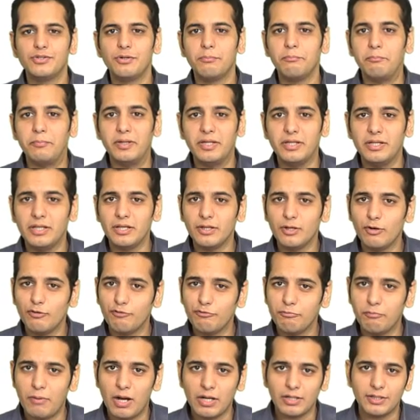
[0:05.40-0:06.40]
the meaning
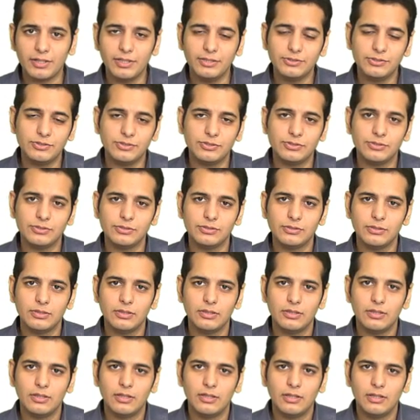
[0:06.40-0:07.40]
of markets
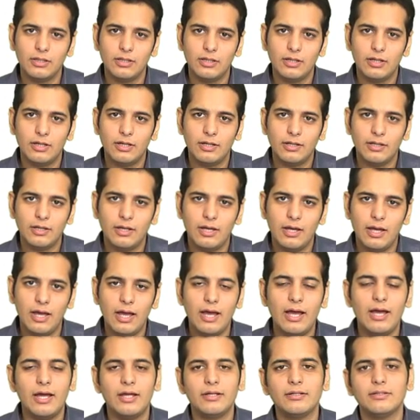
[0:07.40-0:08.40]

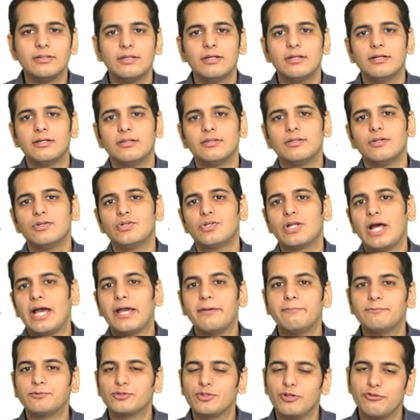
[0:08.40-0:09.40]
and the
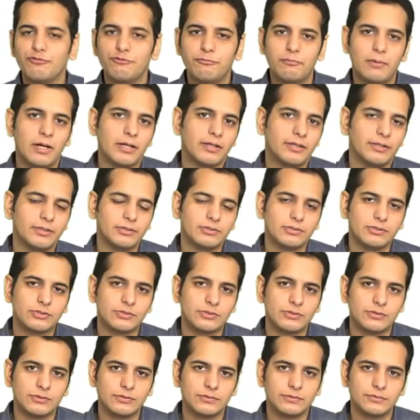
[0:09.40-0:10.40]
types of
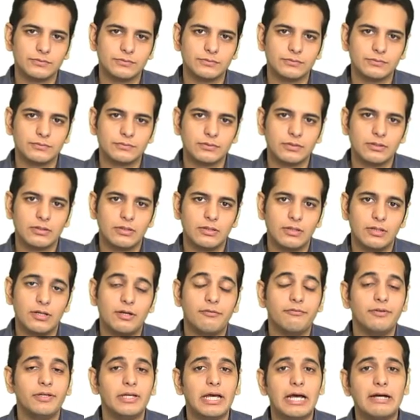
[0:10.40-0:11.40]
markets.
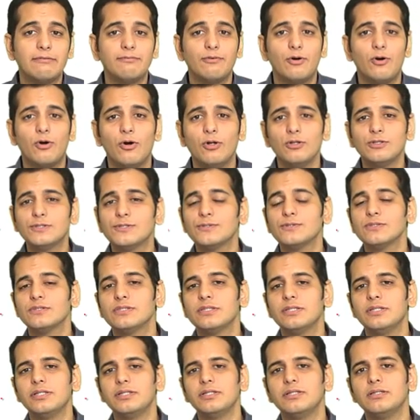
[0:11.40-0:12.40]
We have also
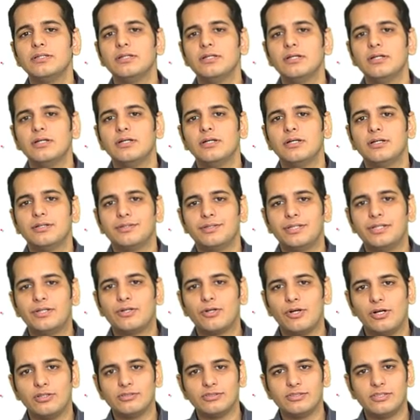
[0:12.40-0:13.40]
seen the
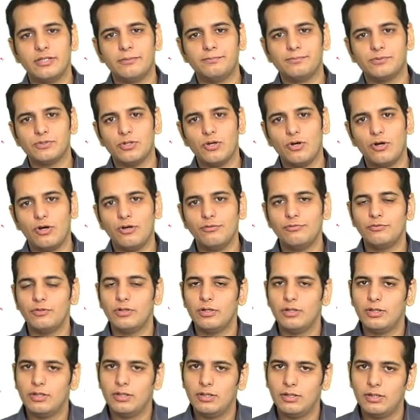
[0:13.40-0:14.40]
concepts of
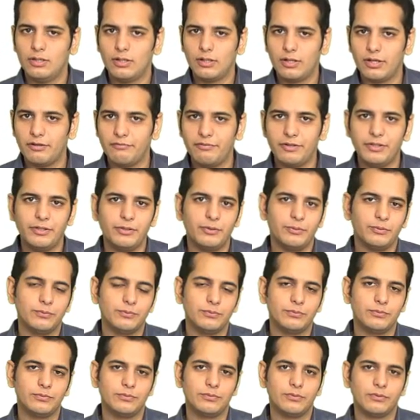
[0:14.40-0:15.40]
revenue,
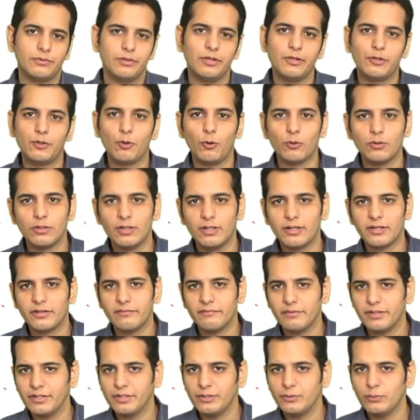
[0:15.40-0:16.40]
the total
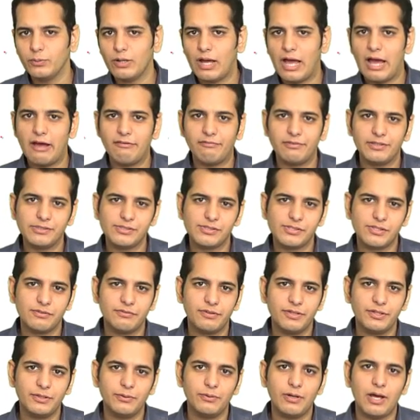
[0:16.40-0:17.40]
revenue, average
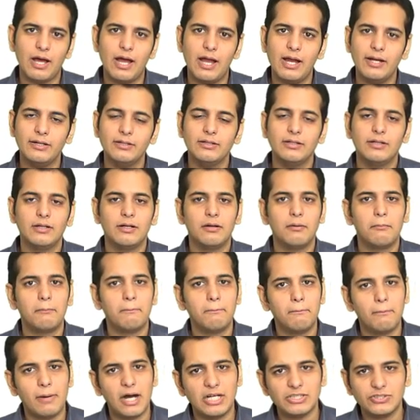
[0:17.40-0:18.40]
revenue, and
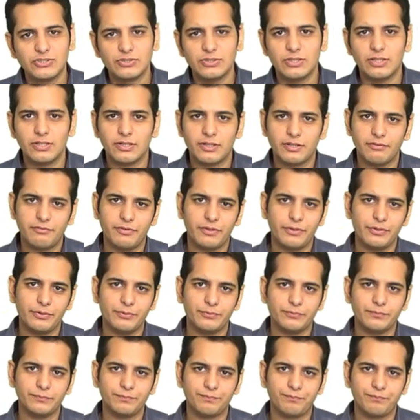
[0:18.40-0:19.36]
marginal revenue.